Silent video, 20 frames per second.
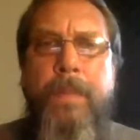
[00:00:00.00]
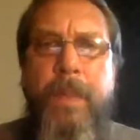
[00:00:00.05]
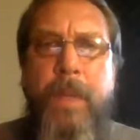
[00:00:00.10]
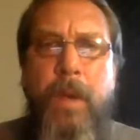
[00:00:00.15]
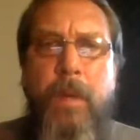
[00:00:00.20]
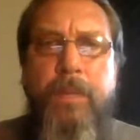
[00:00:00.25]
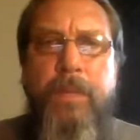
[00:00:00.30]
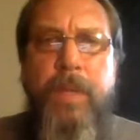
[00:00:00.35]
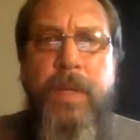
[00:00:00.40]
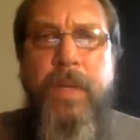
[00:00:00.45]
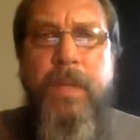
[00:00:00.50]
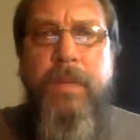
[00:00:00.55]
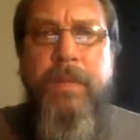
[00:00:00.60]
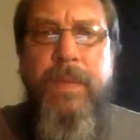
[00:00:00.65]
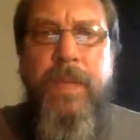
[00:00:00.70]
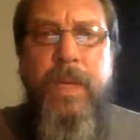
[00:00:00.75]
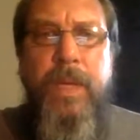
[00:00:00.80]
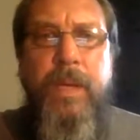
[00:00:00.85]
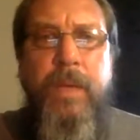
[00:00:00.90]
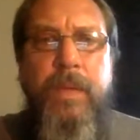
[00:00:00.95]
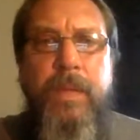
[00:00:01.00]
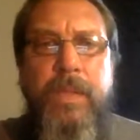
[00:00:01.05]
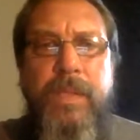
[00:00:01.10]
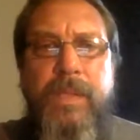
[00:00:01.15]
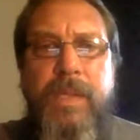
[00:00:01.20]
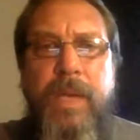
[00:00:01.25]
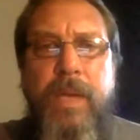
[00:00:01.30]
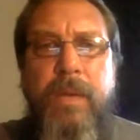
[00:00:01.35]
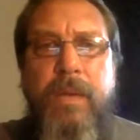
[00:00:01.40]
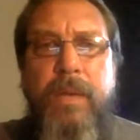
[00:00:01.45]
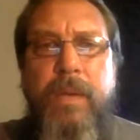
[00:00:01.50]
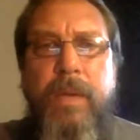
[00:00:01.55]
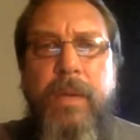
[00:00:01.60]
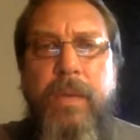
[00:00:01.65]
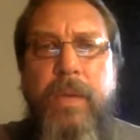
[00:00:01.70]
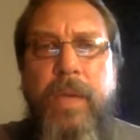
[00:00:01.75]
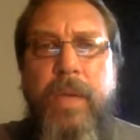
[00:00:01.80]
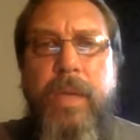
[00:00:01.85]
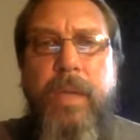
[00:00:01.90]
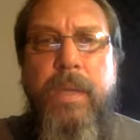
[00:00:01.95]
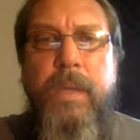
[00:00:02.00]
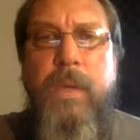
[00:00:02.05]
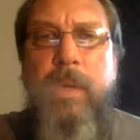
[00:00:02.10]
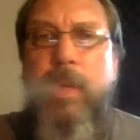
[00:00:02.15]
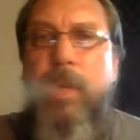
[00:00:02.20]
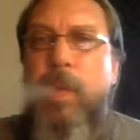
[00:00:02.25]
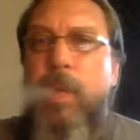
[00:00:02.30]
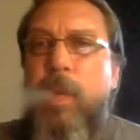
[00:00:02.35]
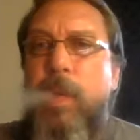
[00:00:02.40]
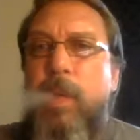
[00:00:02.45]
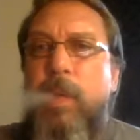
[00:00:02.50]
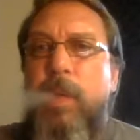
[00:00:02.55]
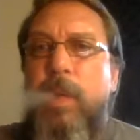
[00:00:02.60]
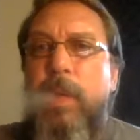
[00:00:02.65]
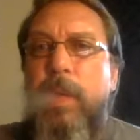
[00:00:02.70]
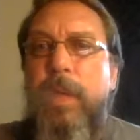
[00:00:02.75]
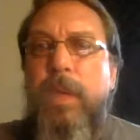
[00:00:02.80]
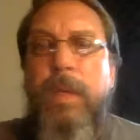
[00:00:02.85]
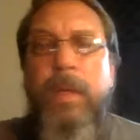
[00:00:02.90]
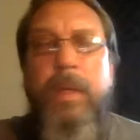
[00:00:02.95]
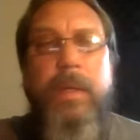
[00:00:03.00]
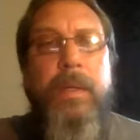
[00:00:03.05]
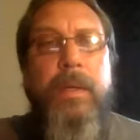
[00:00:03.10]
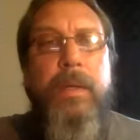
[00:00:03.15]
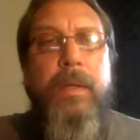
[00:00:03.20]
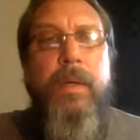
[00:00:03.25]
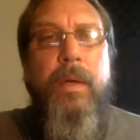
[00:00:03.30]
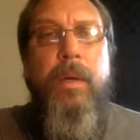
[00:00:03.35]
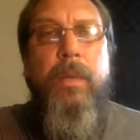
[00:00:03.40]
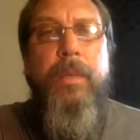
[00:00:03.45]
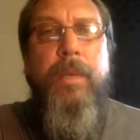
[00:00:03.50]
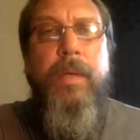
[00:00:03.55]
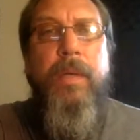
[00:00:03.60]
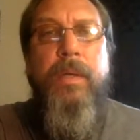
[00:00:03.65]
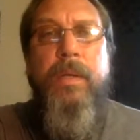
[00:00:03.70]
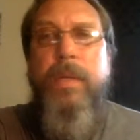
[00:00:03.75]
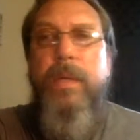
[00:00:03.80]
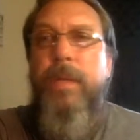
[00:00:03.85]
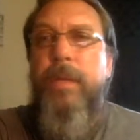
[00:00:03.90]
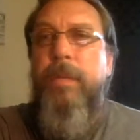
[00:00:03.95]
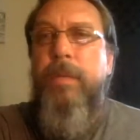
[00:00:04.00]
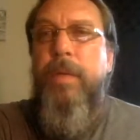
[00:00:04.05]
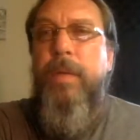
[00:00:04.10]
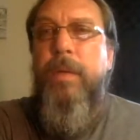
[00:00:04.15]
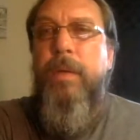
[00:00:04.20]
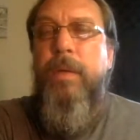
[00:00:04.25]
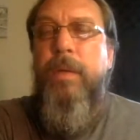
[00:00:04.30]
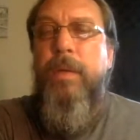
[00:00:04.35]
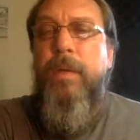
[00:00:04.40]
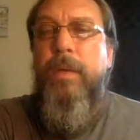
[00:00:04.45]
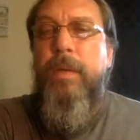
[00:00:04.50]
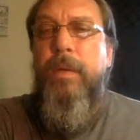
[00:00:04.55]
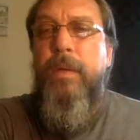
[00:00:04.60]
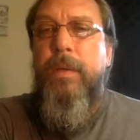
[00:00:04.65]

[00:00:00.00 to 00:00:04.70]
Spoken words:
Hopefully the video and the sound are okay. Hope y'all can hear me all right.